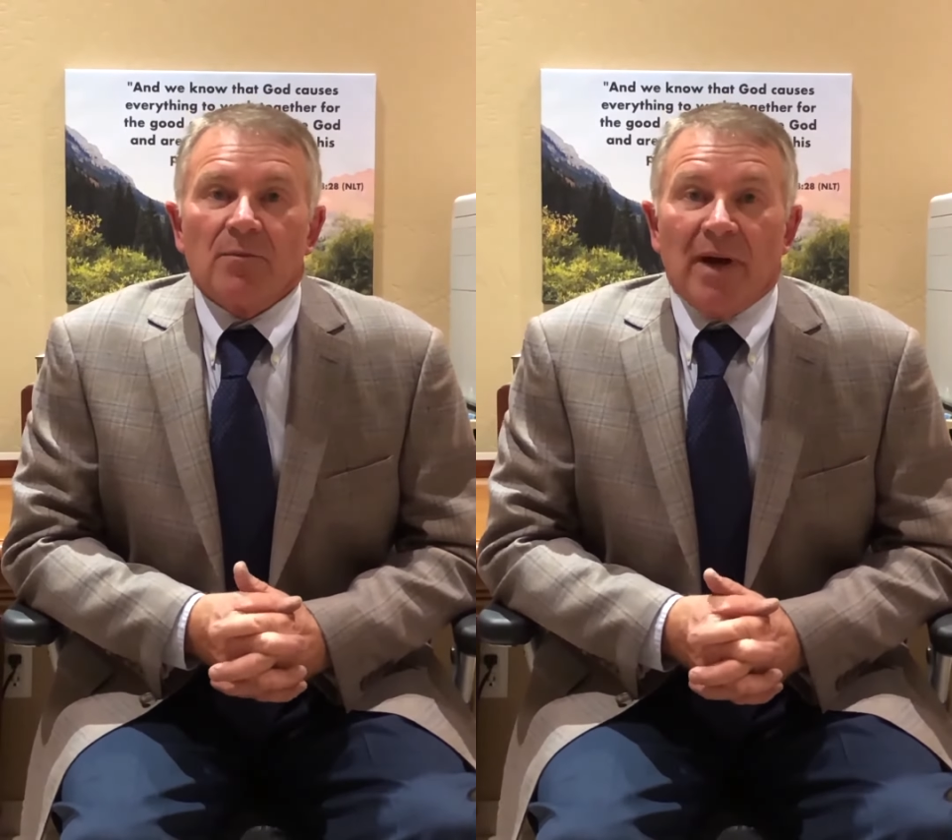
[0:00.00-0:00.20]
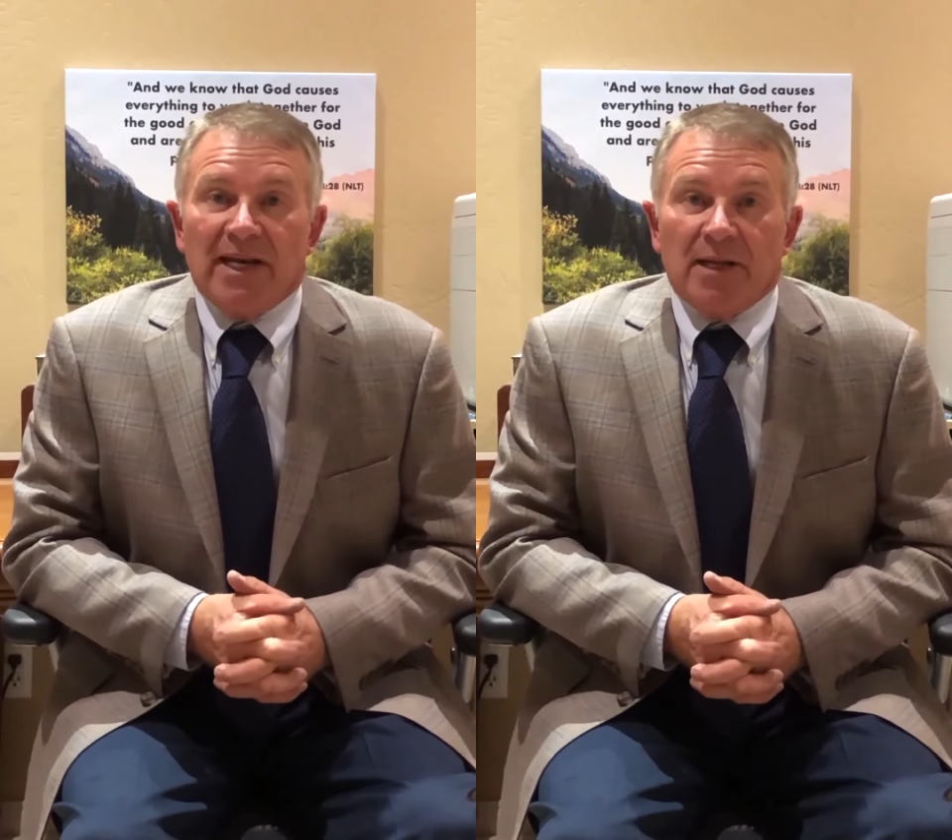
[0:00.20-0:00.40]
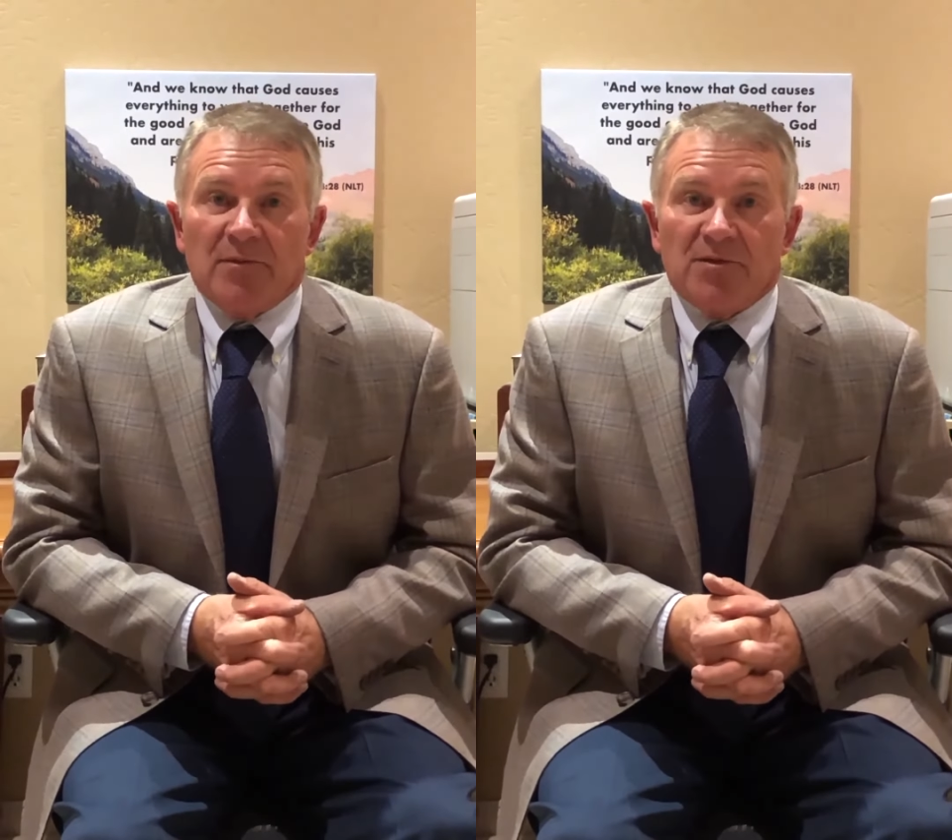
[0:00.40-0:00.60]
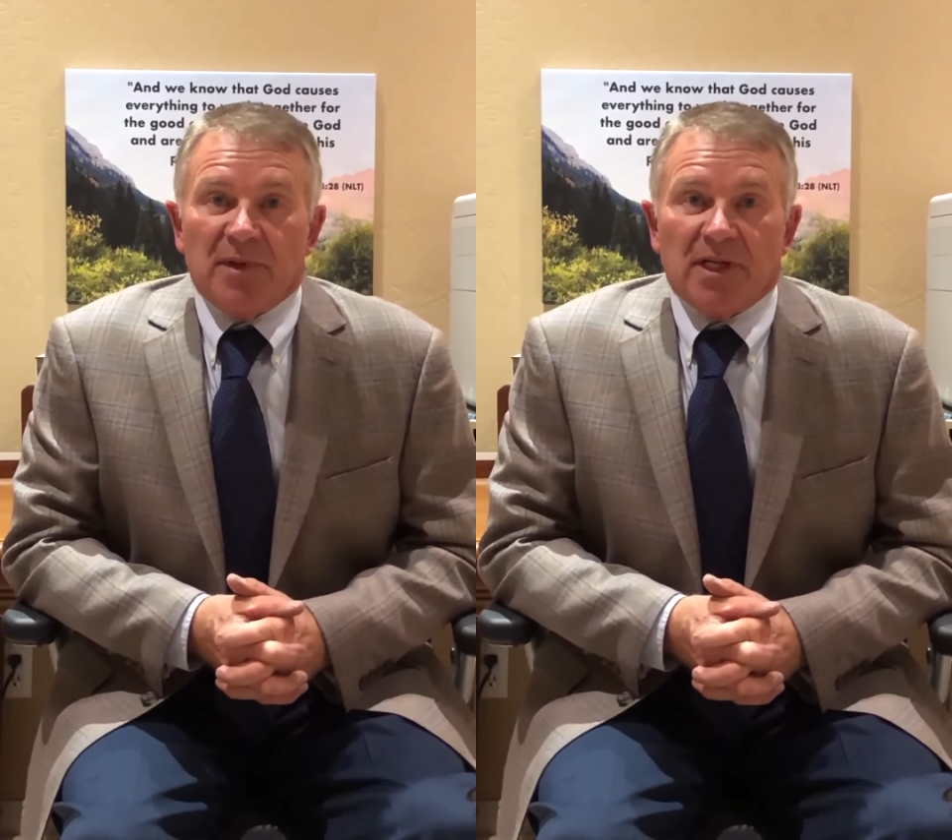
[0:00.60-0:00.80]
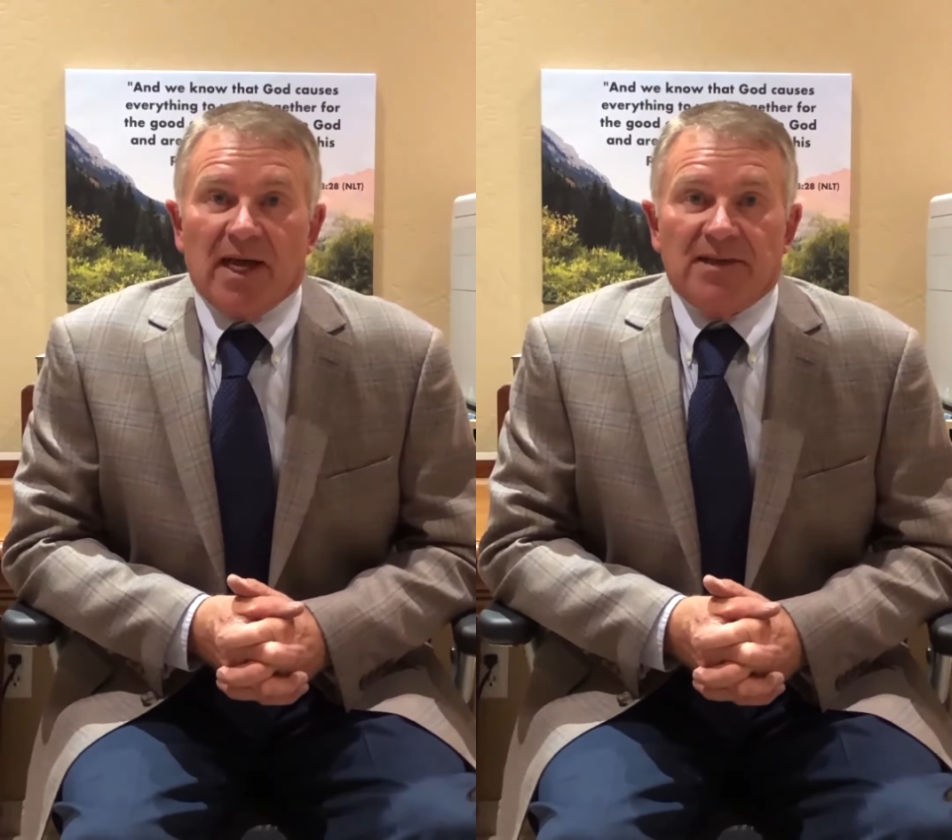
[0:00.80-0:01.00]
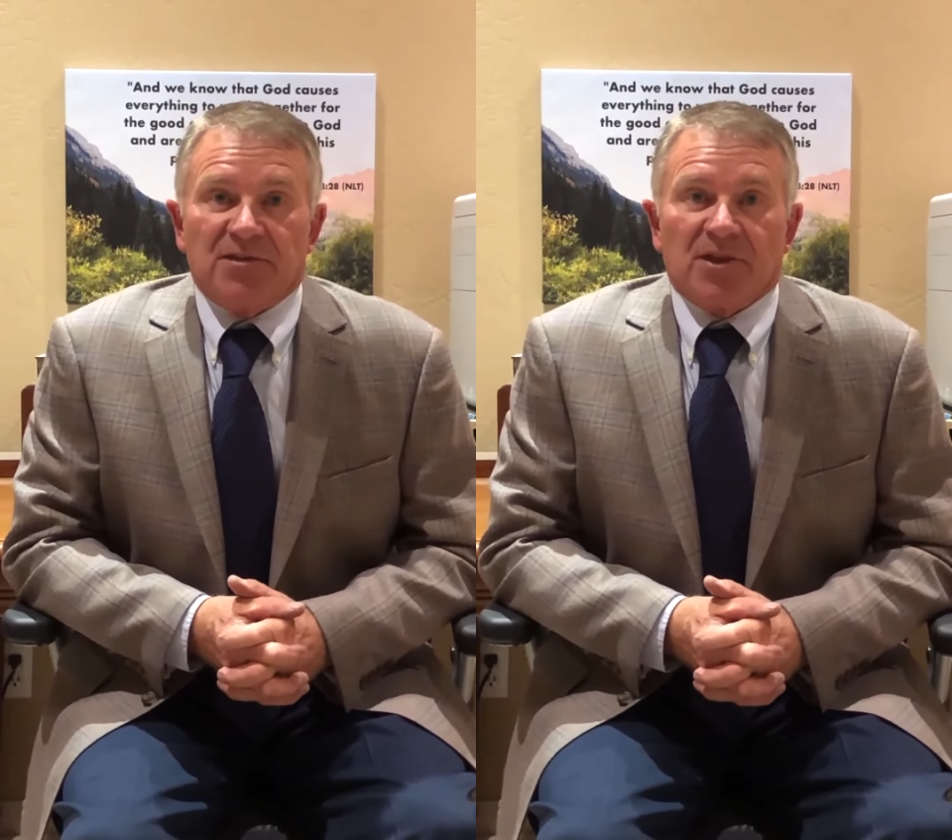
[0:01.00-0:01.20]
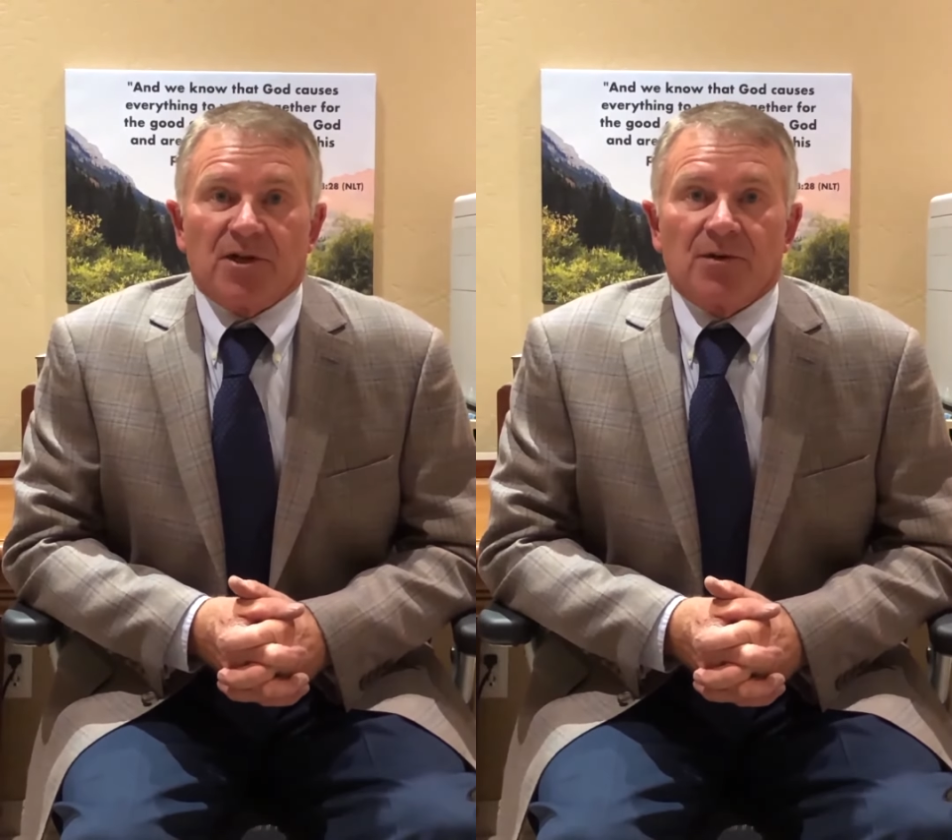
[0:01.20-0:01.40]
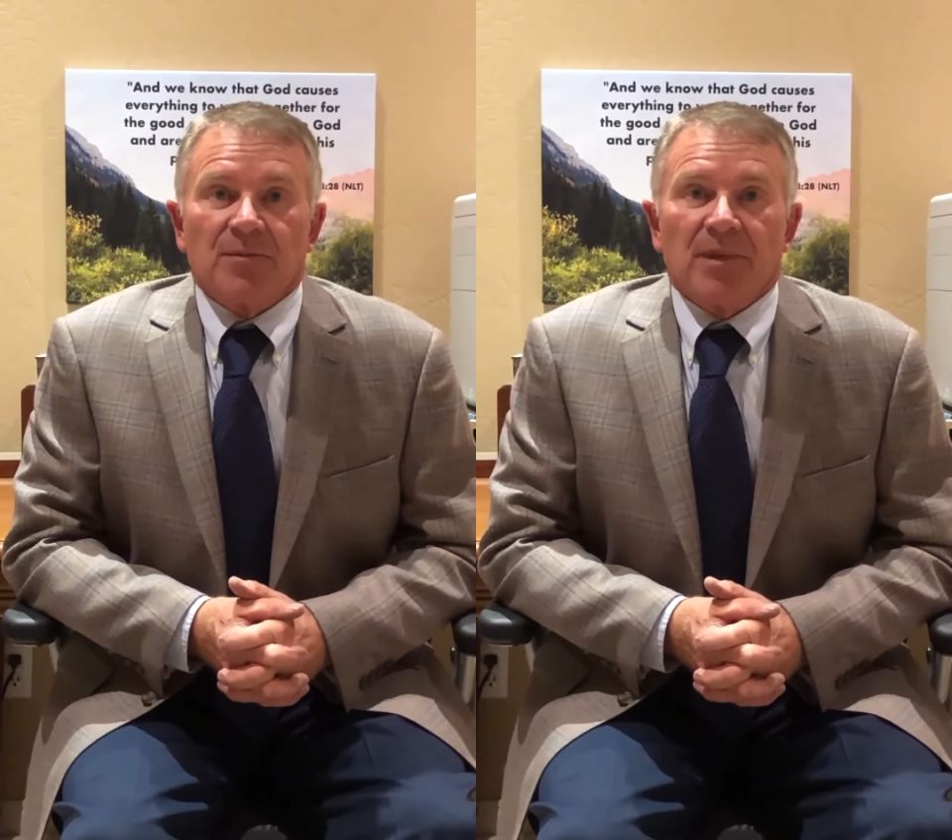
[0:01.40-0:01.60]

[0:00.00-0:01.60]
My name is Bill Heitzinger.